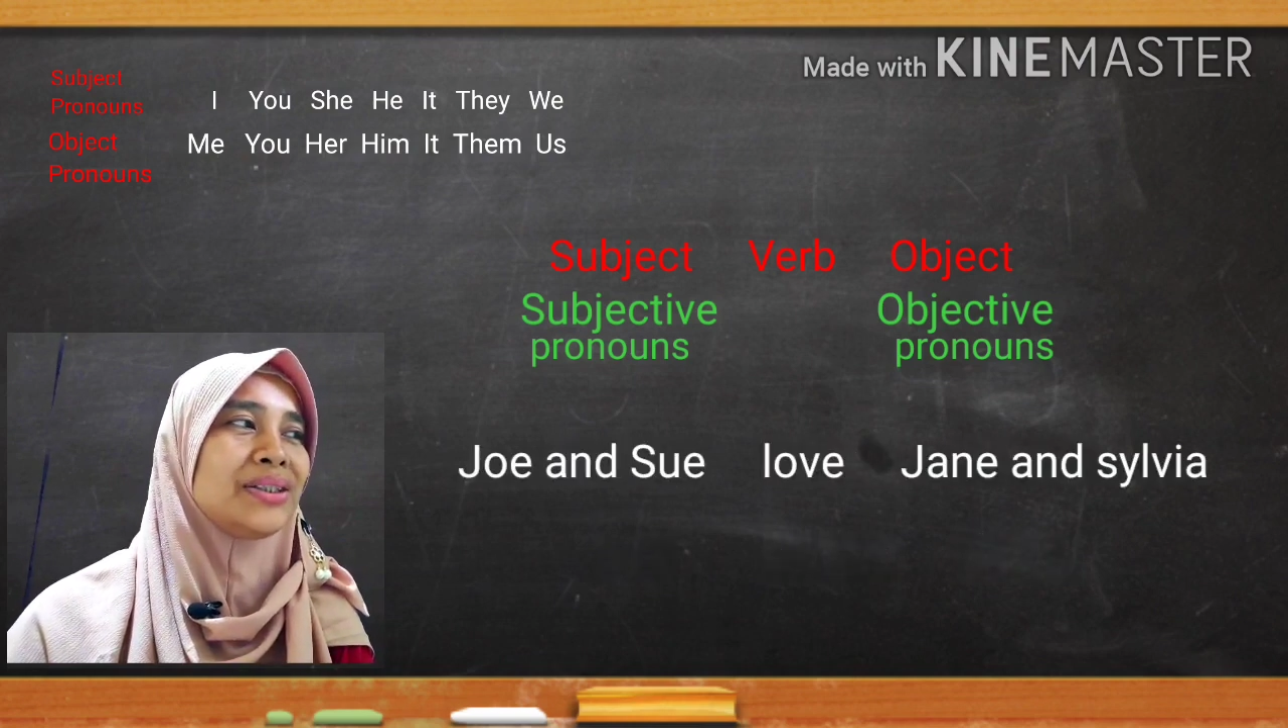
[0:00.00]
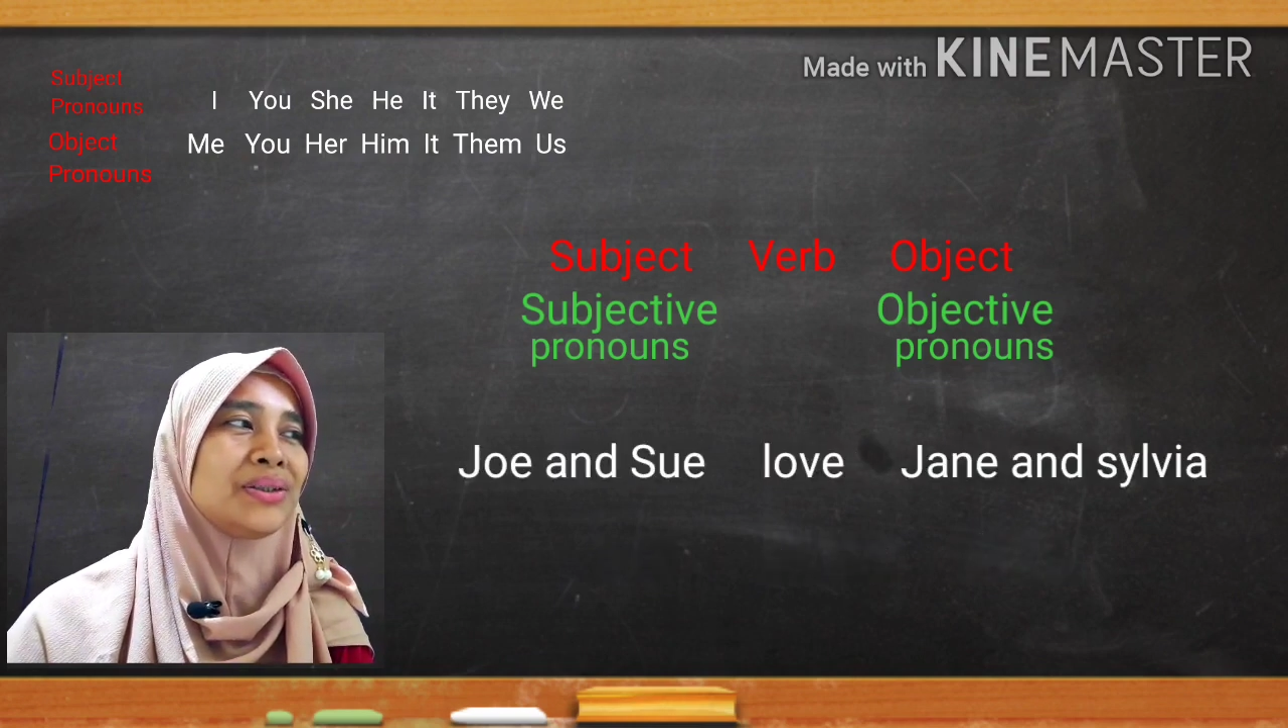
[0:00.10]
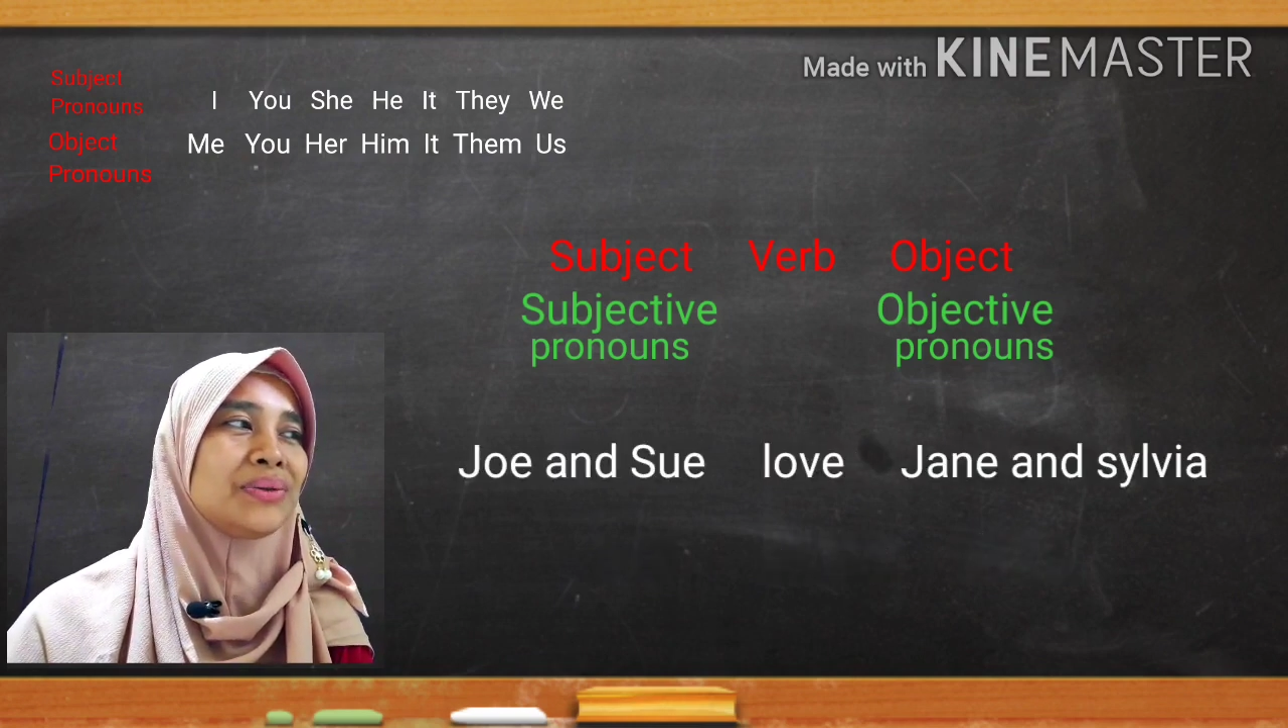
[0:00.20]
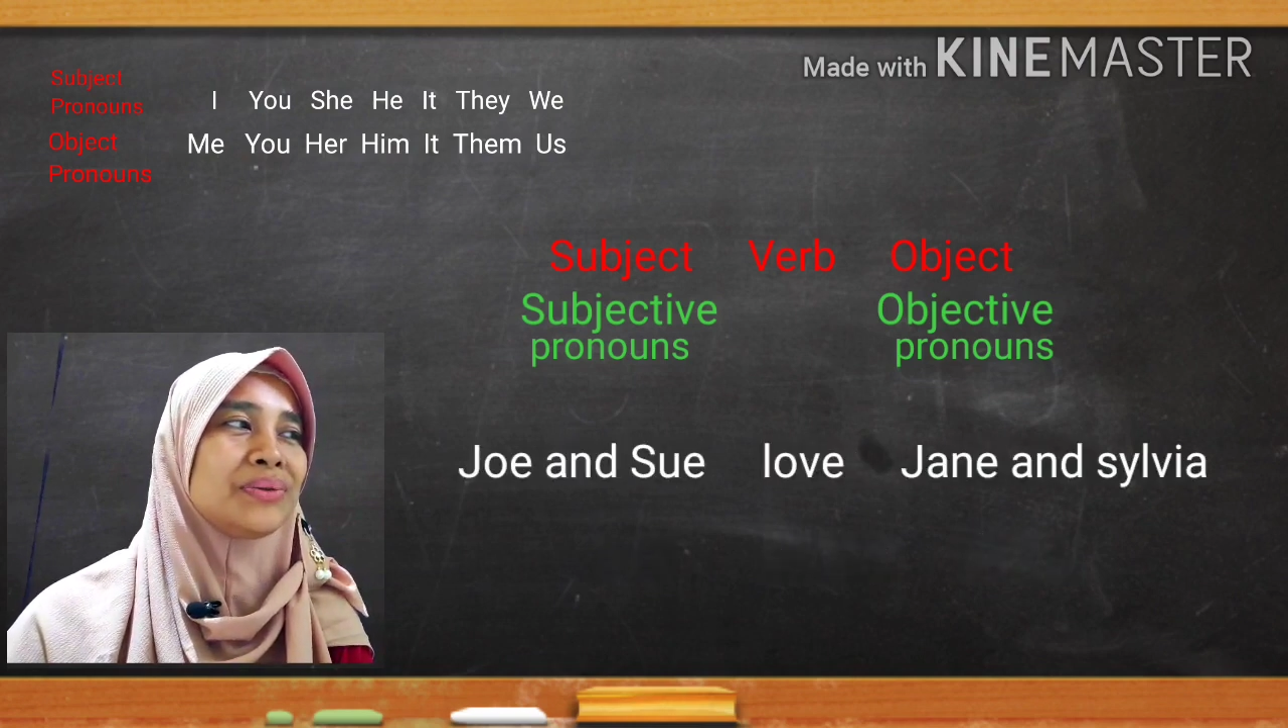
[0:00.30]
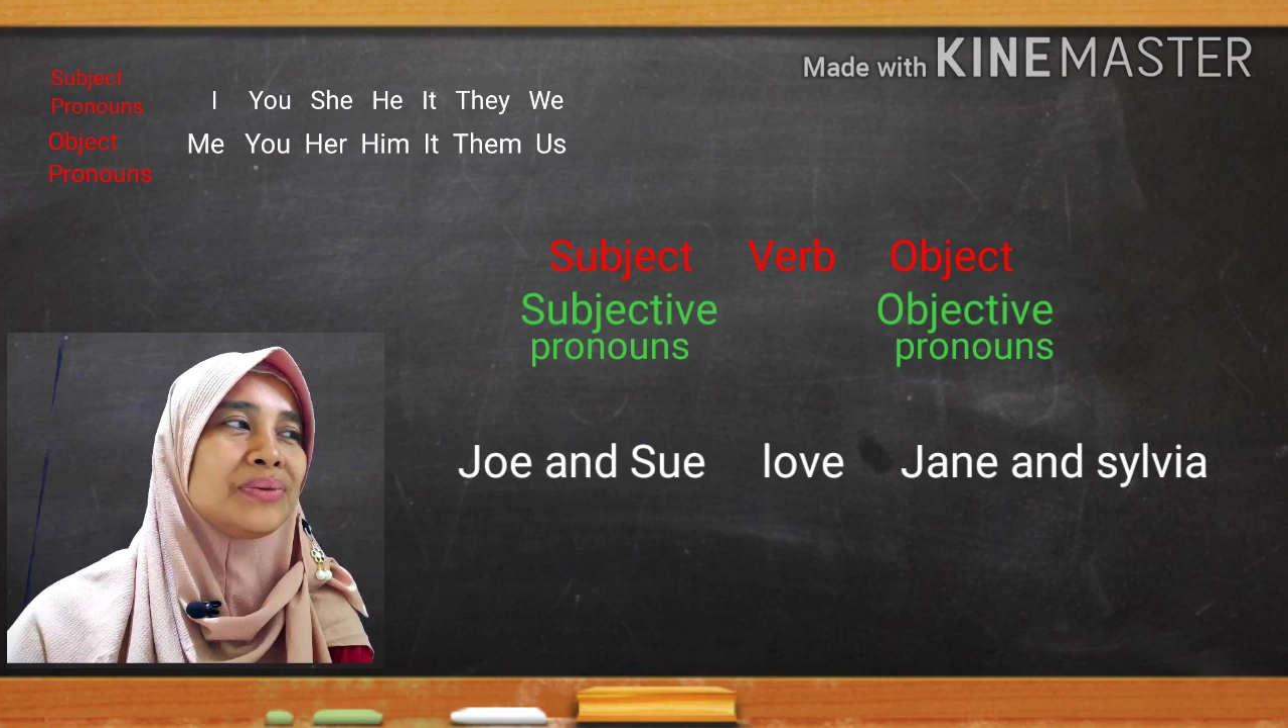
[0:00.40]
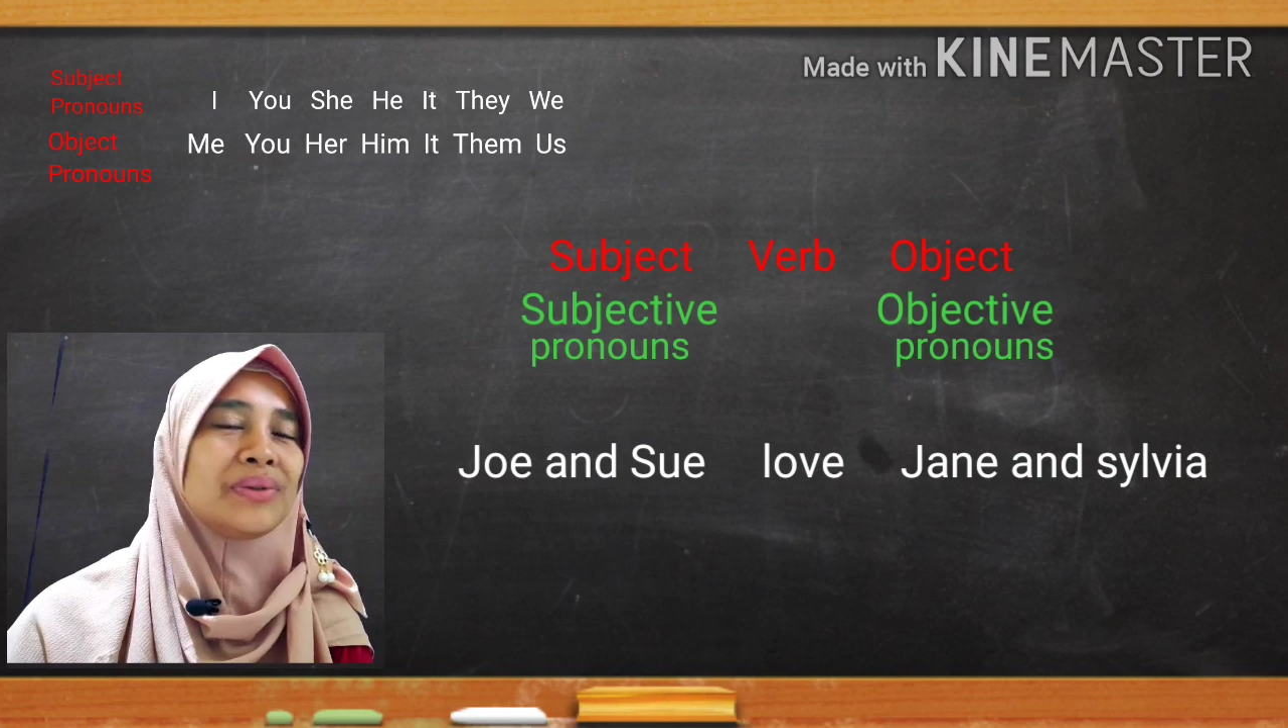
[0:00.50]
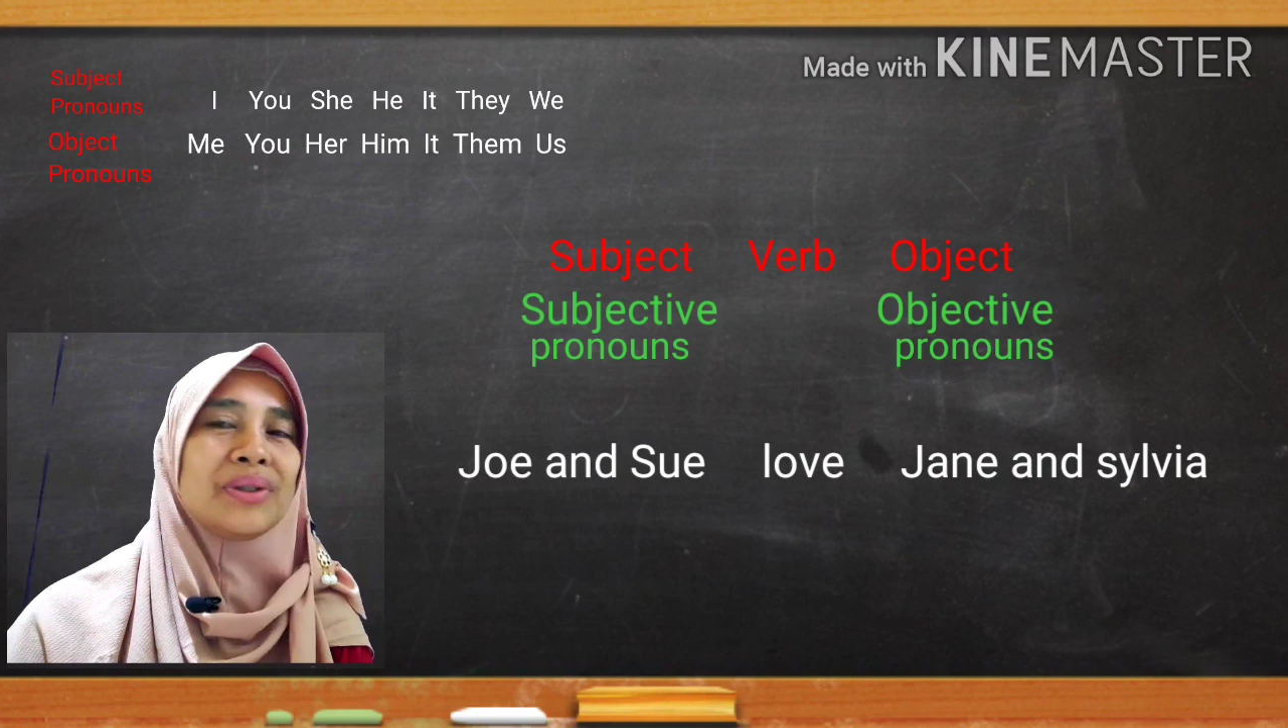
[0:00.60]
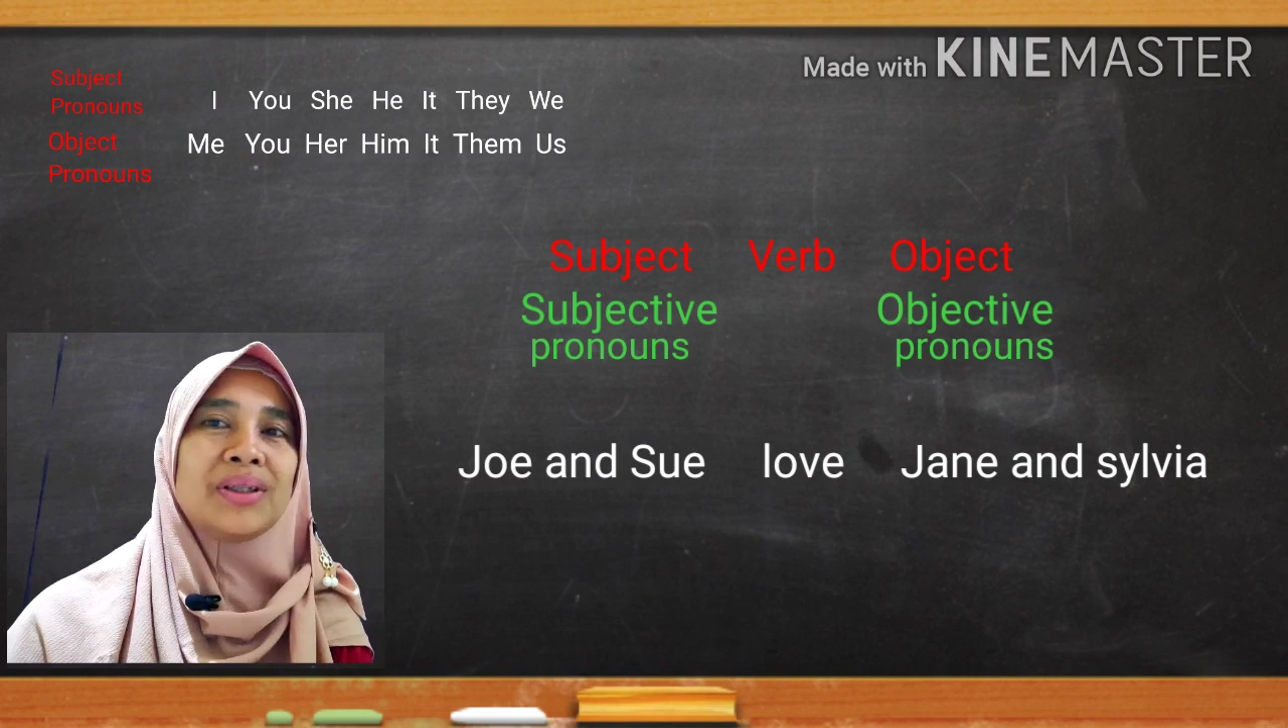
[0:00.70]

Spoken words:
Sue